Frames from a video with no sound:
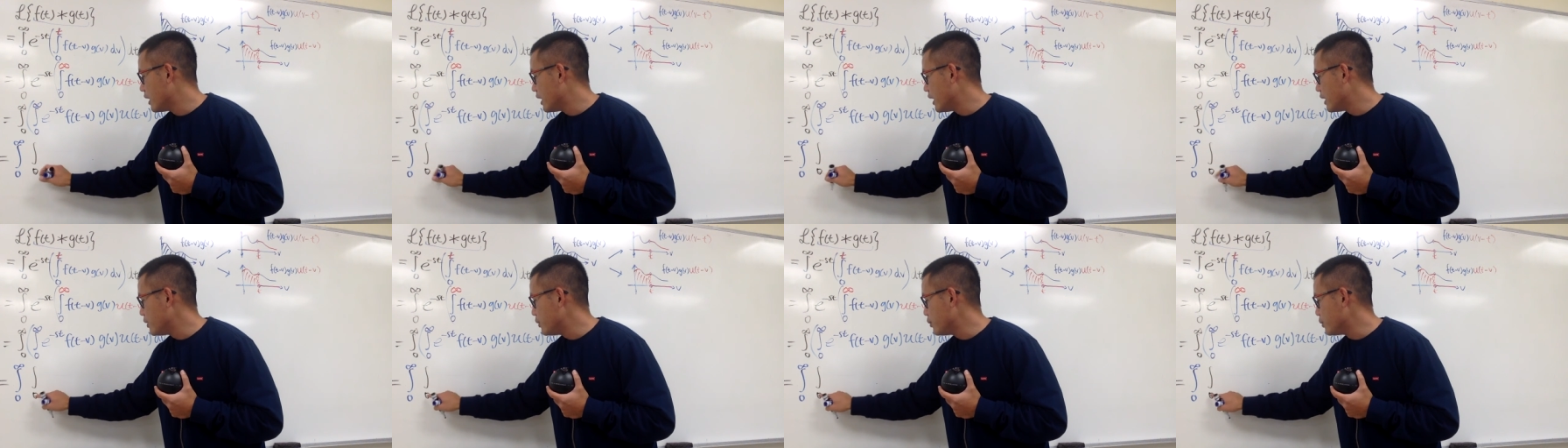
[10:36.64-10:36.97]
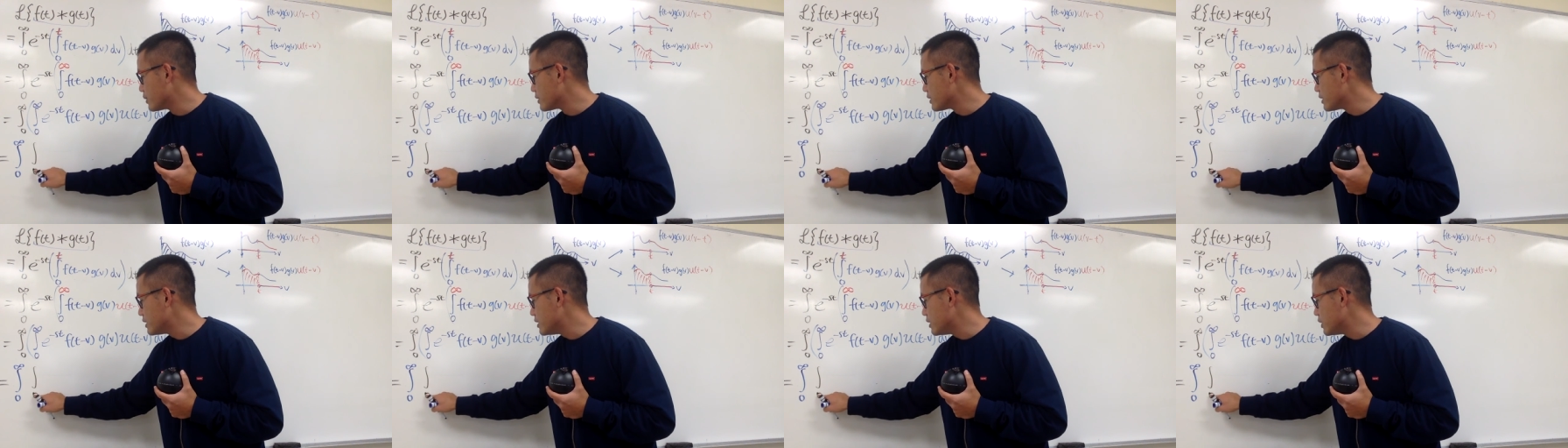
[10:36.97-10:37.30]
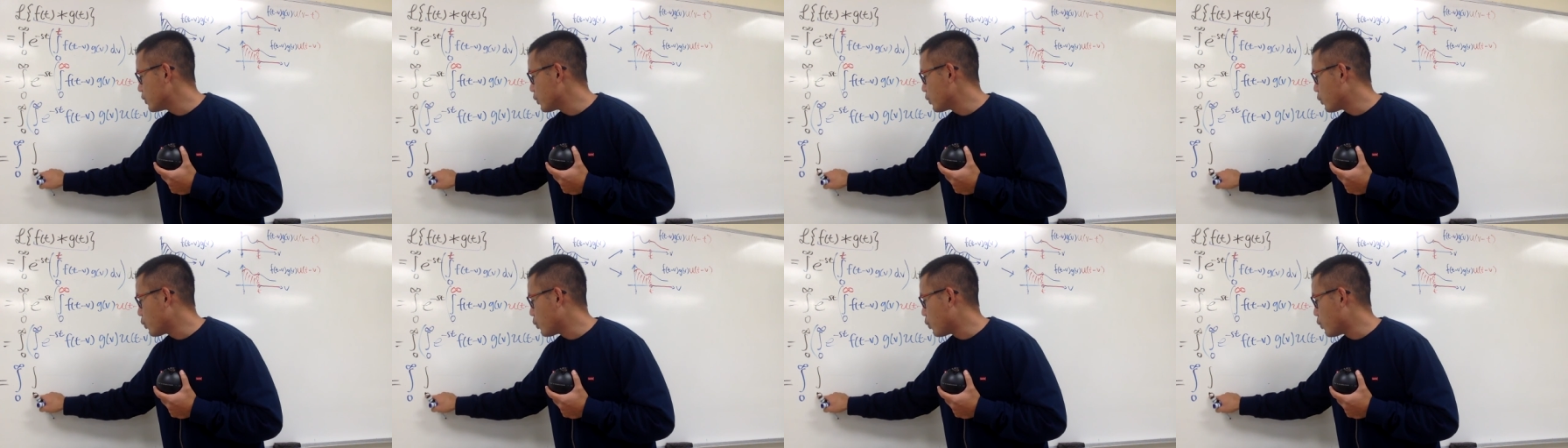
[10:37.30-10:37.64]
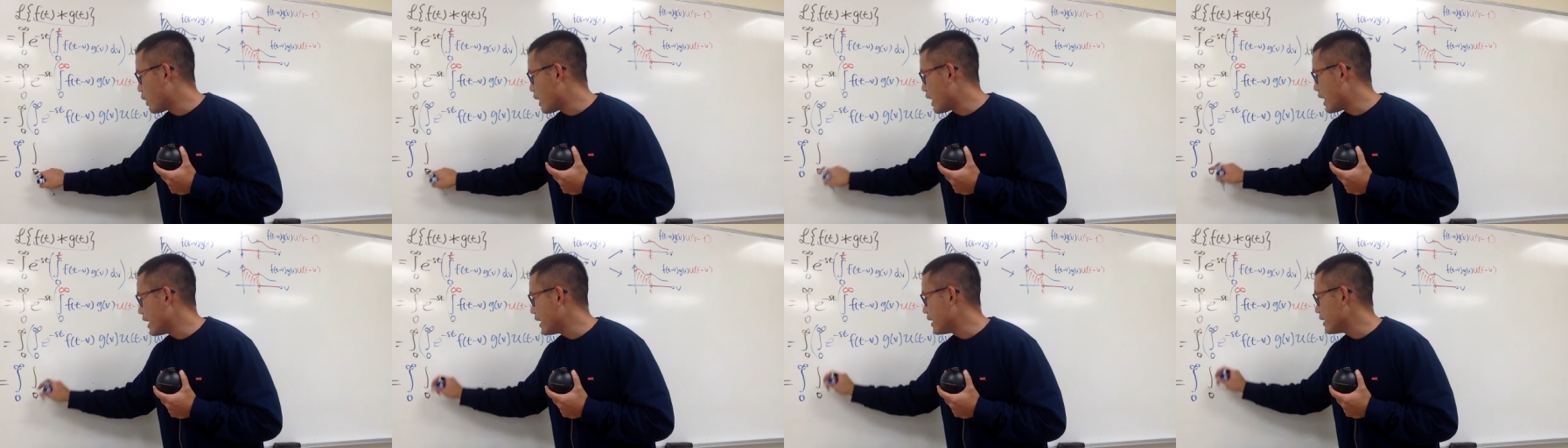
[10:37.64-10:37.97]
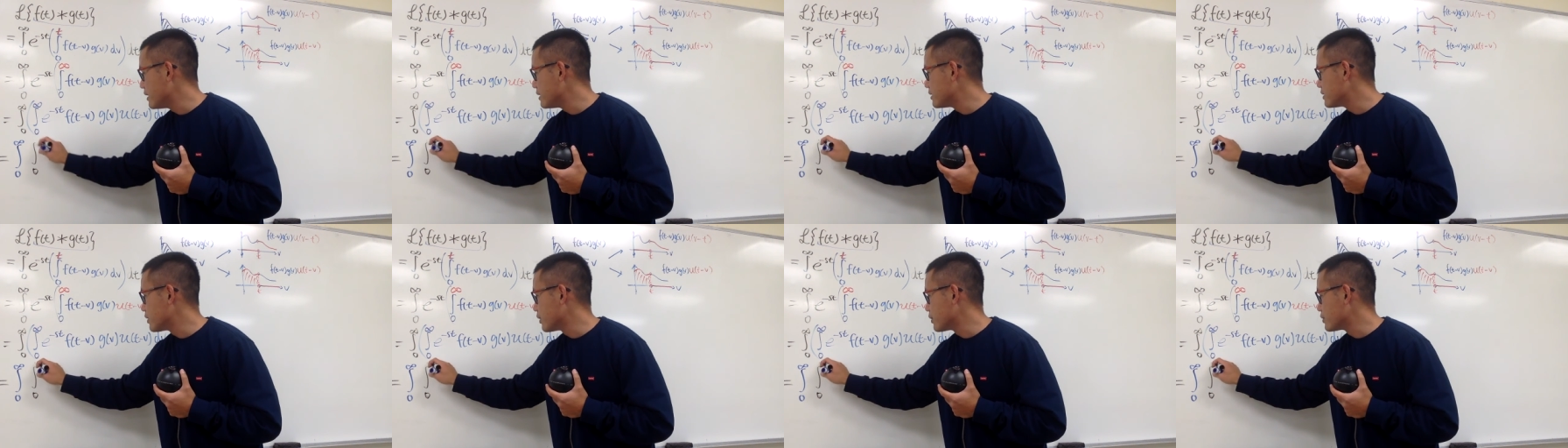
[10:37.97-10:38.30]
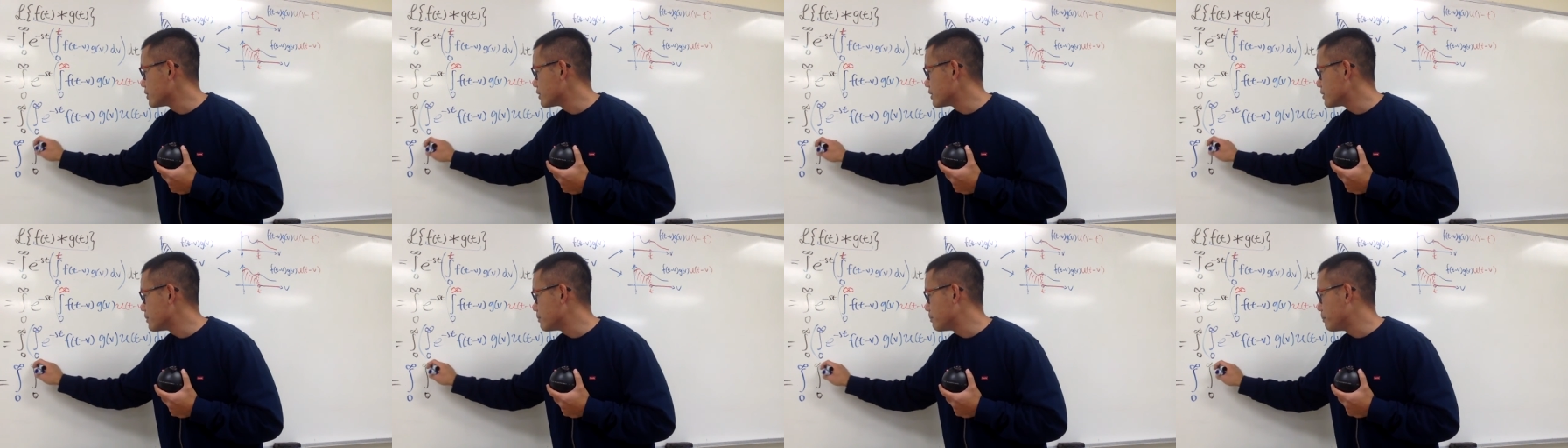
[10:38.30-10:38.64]
And you will see why, so
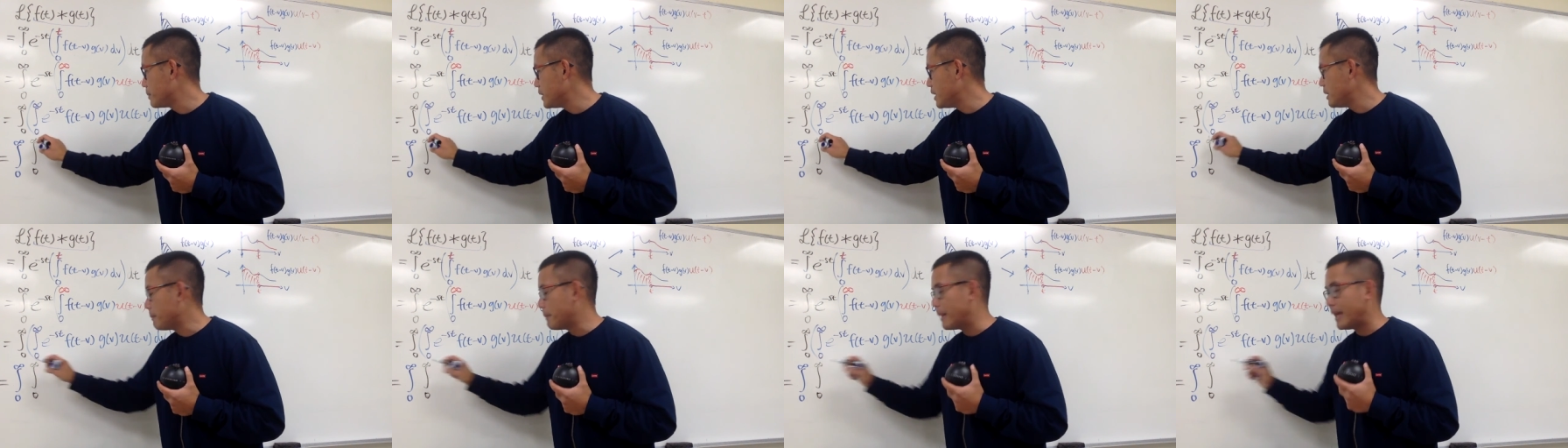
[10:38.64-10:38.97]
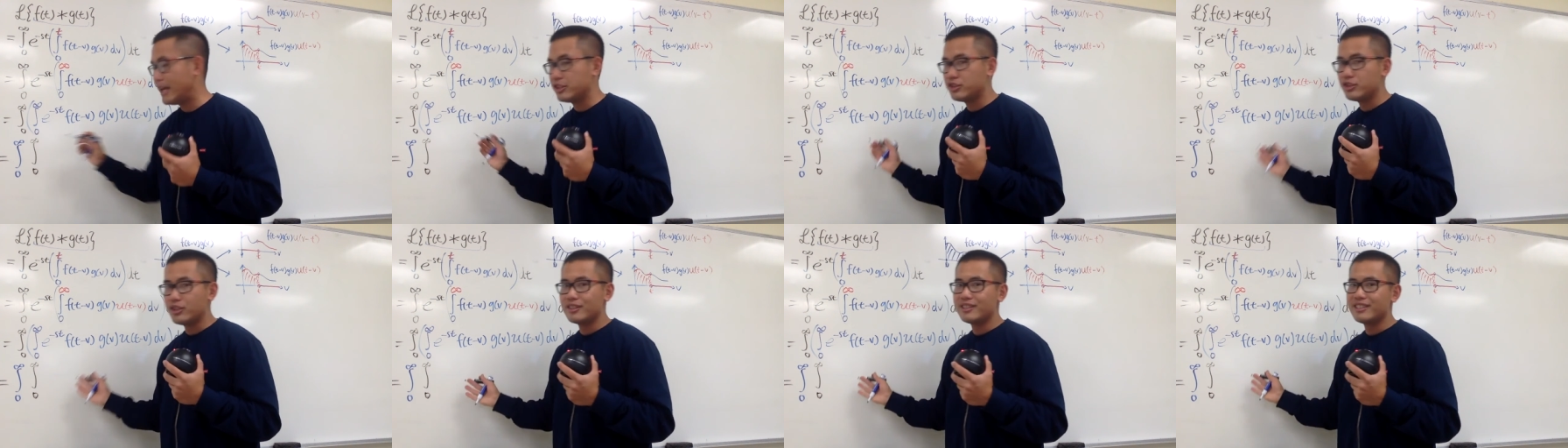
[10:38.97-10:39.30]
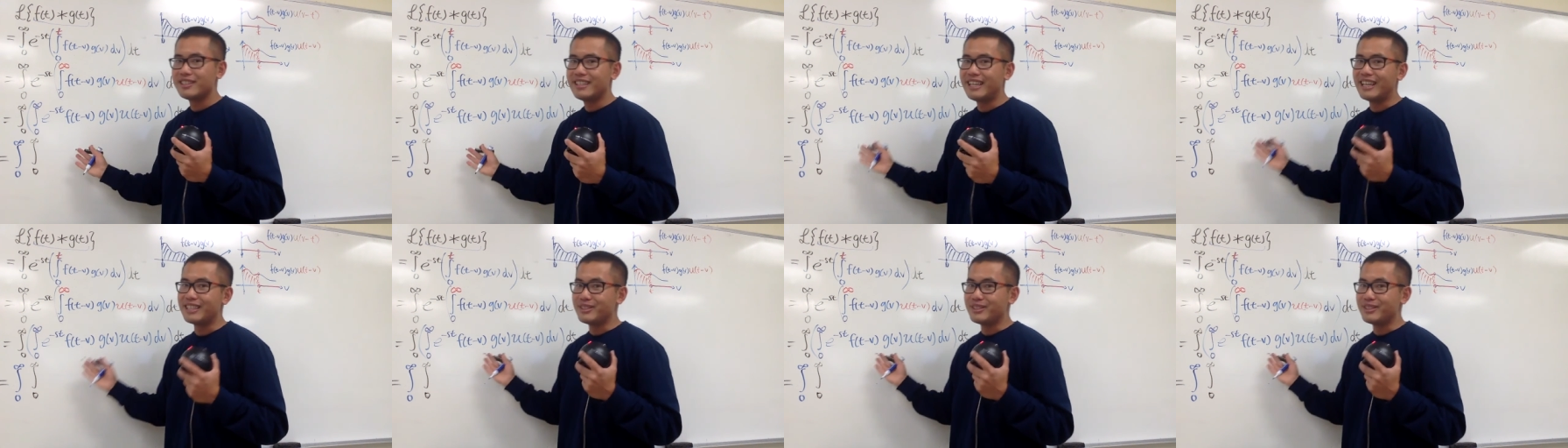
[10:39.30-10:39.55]
just be patient